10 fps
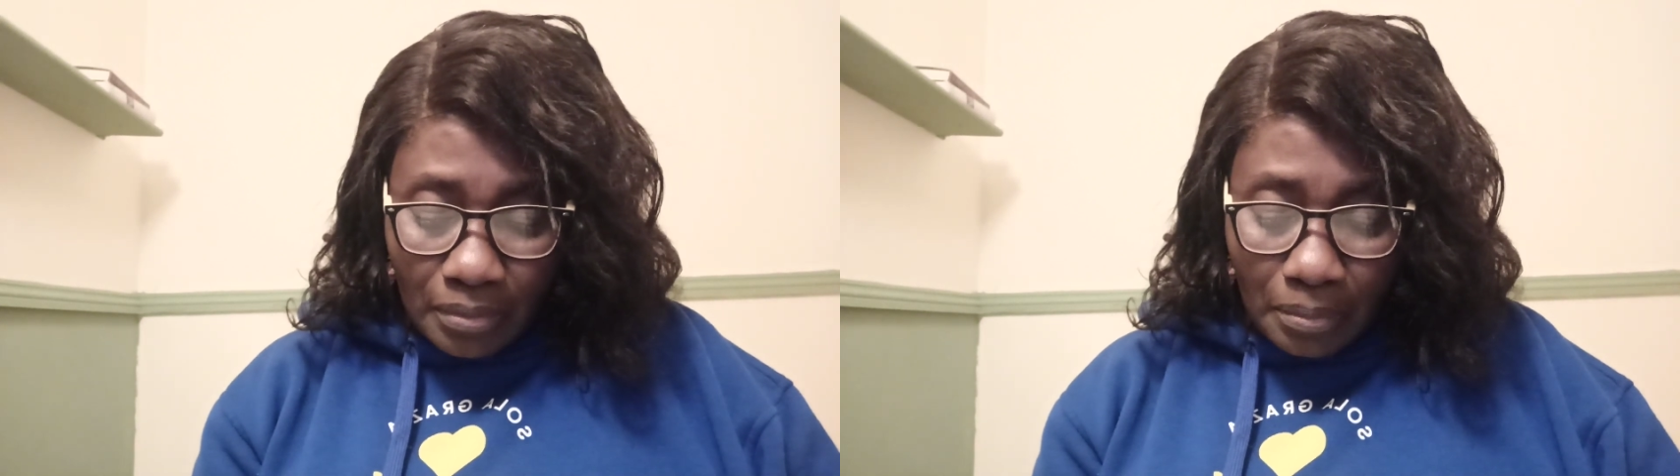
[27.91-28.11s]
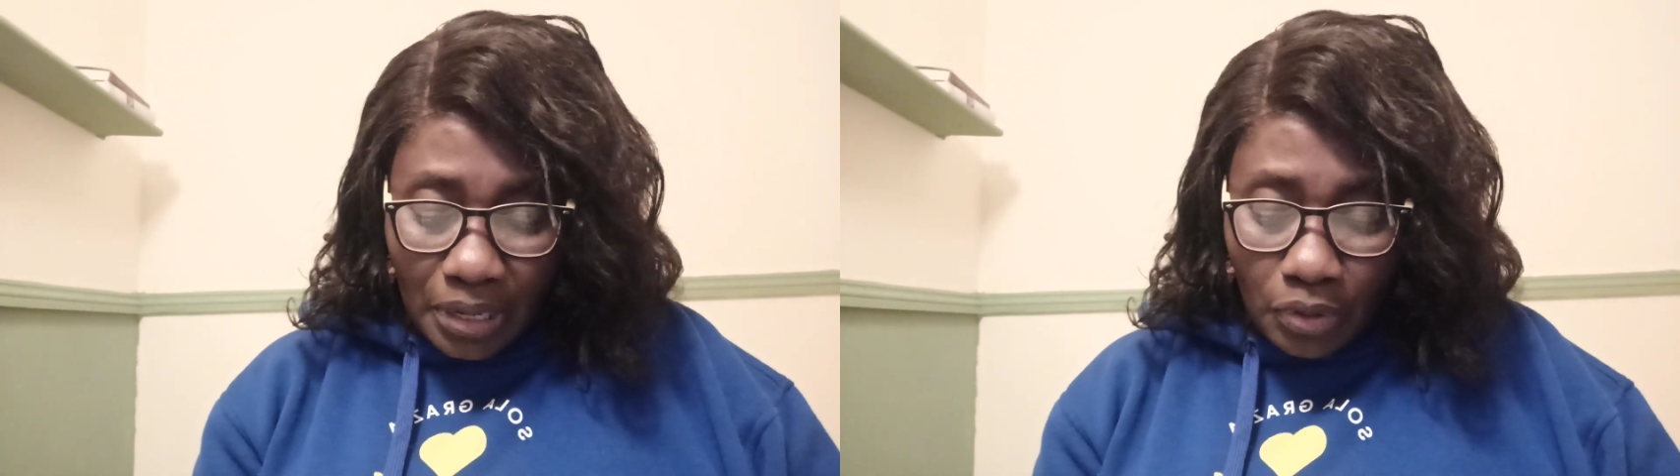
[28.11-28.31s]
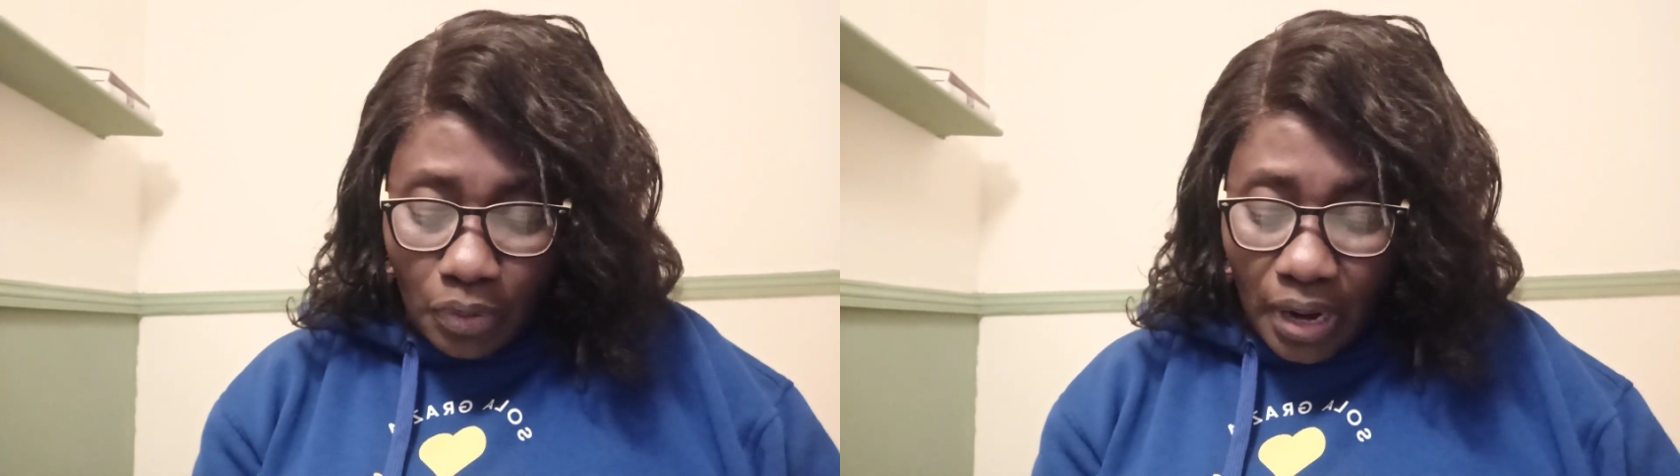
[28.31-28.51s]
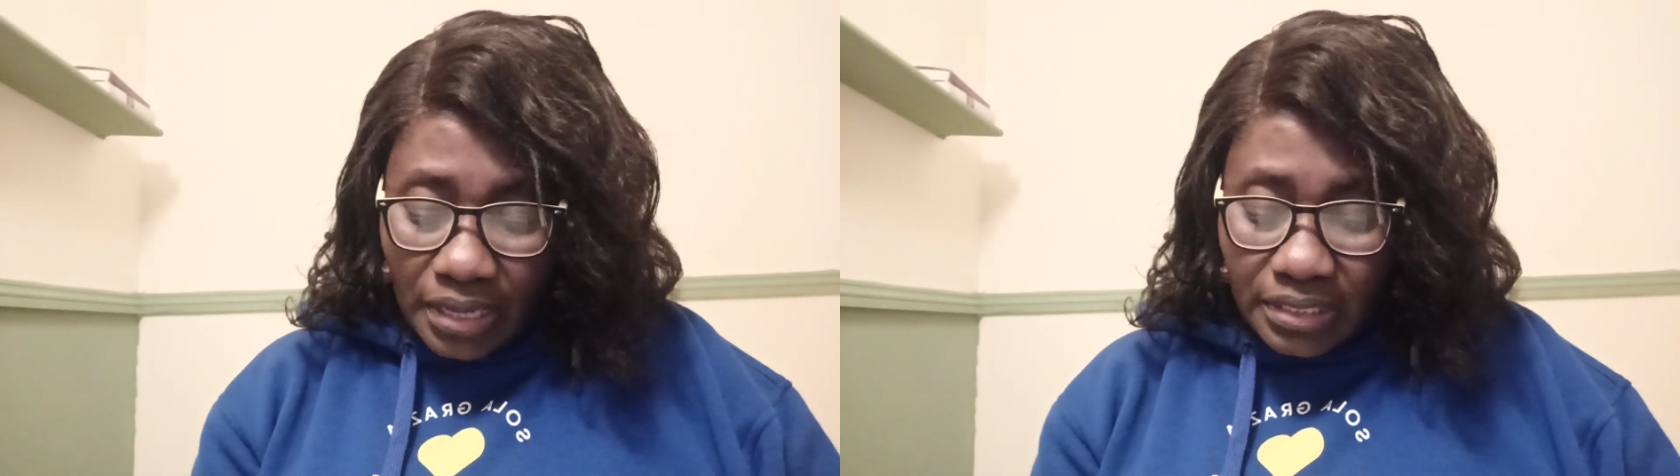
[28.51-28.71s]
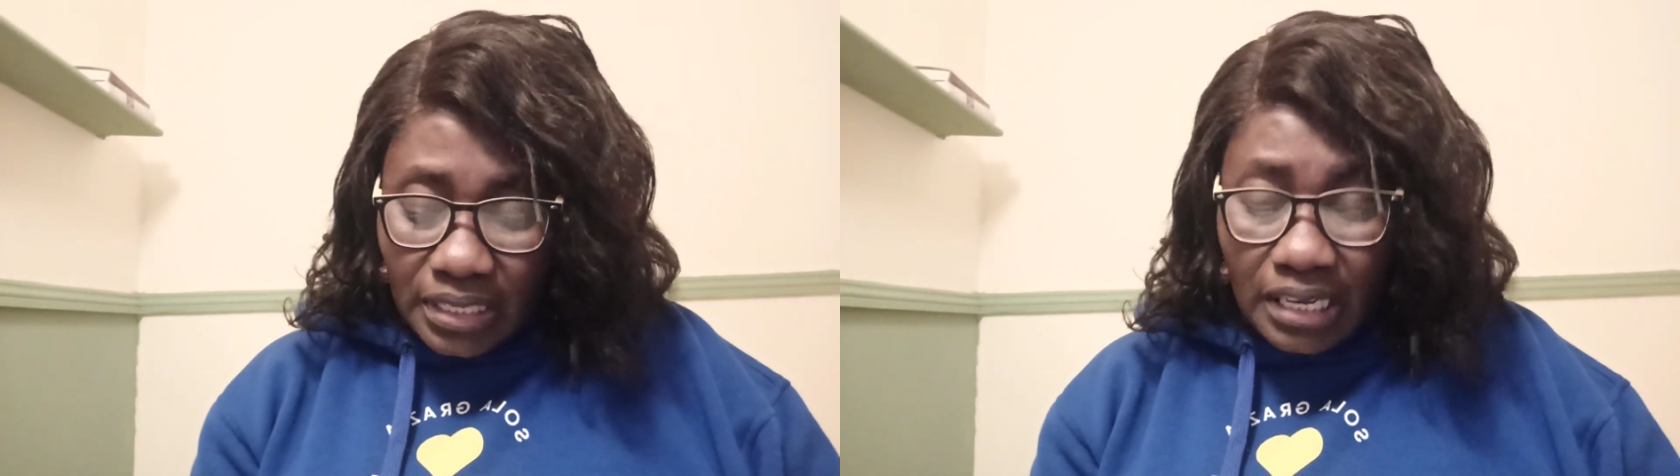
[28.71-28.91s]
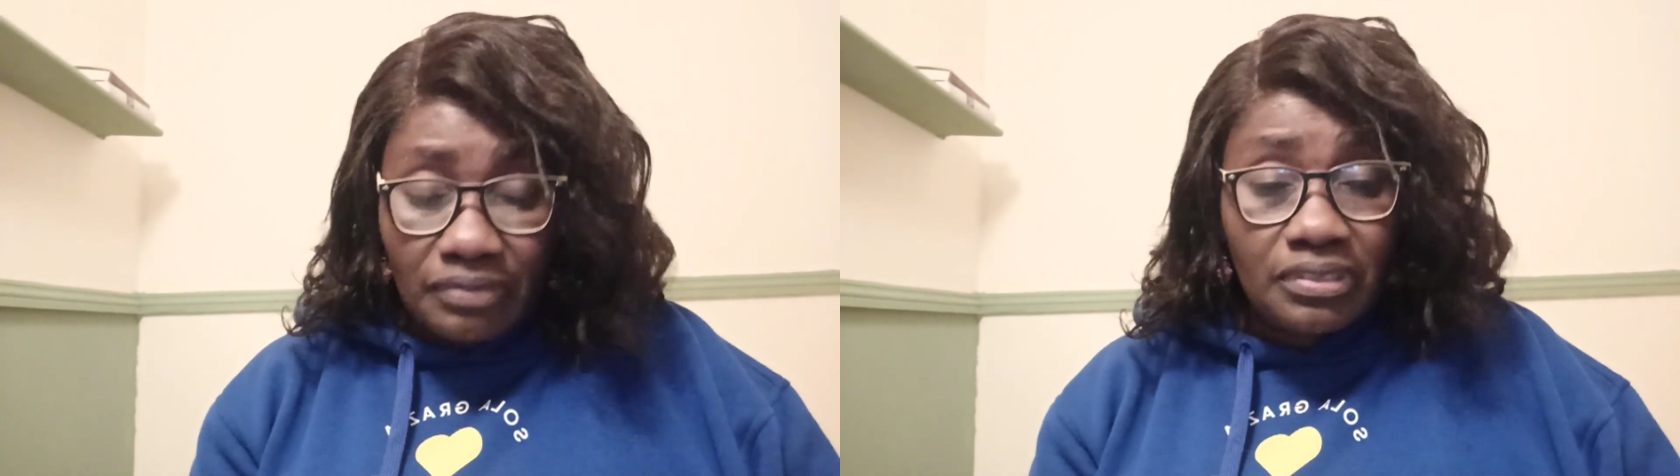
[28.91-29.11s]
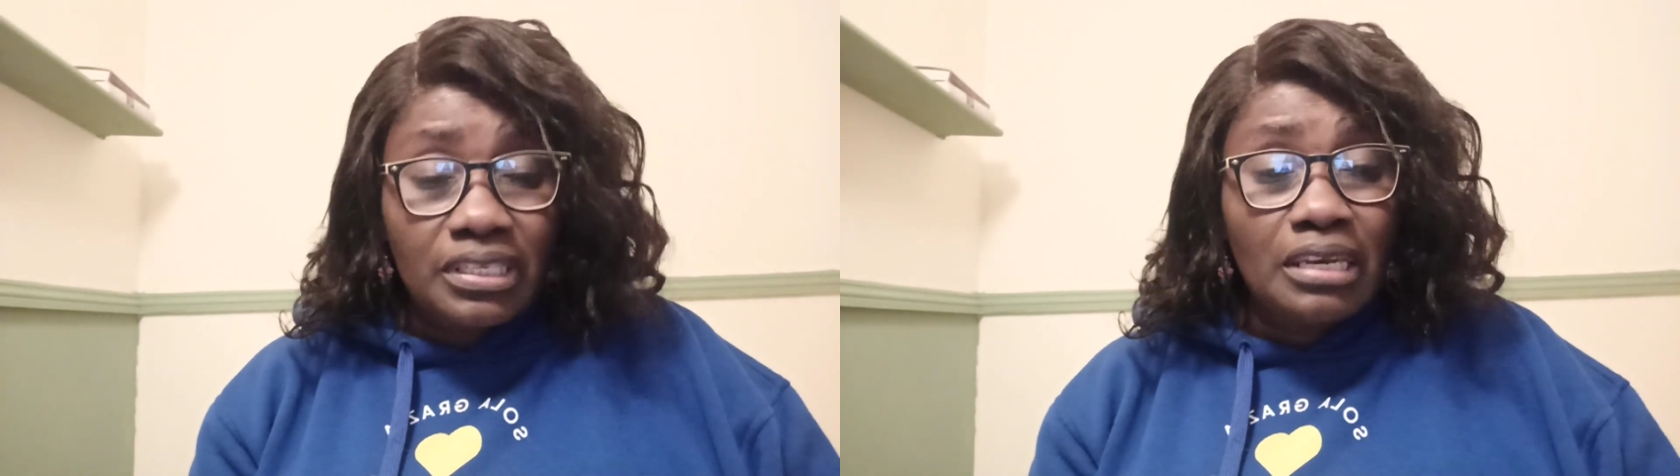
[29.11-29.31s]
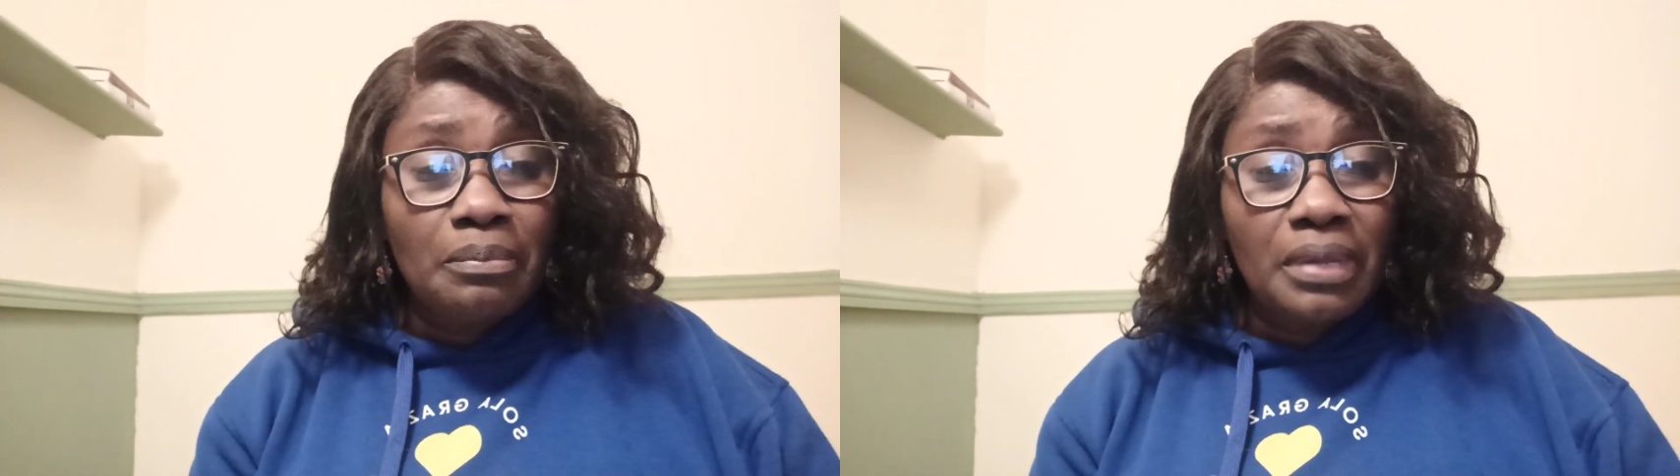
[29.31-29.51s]
but Christ lives
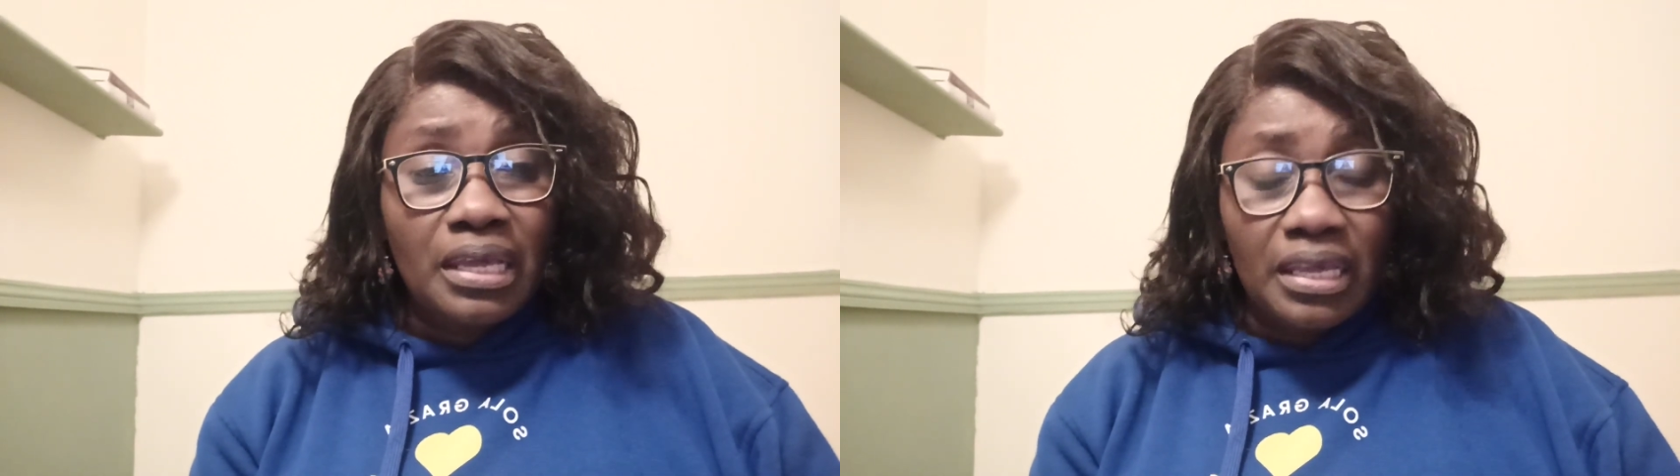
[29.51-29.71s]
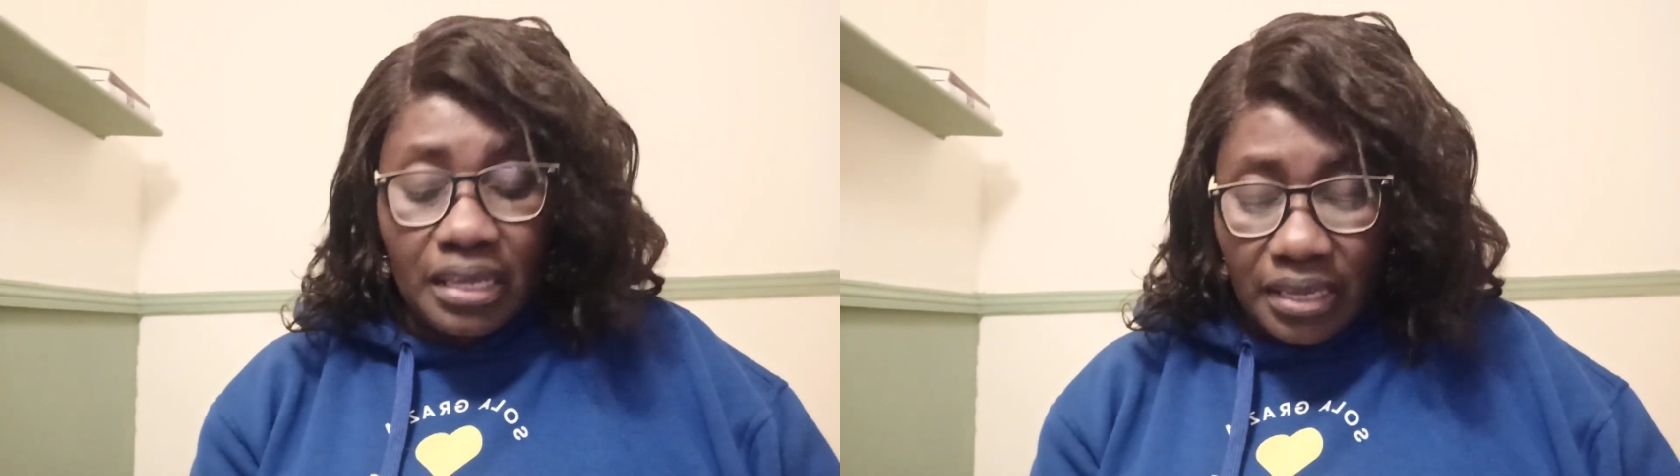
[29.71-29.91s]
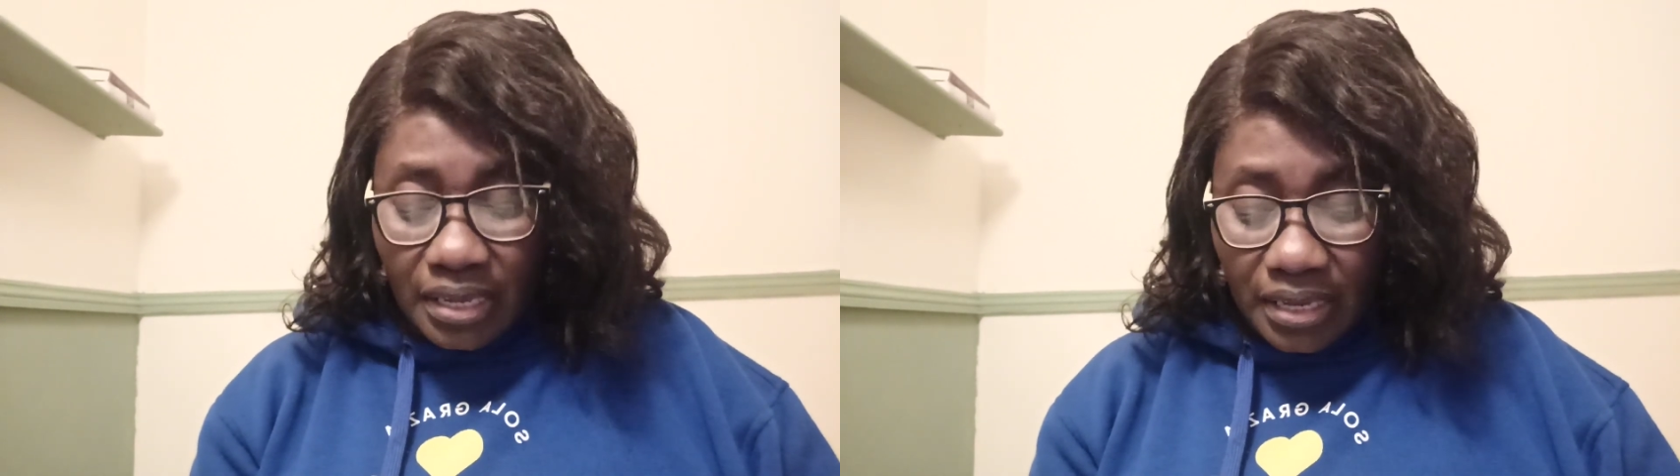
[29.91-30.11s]
in me.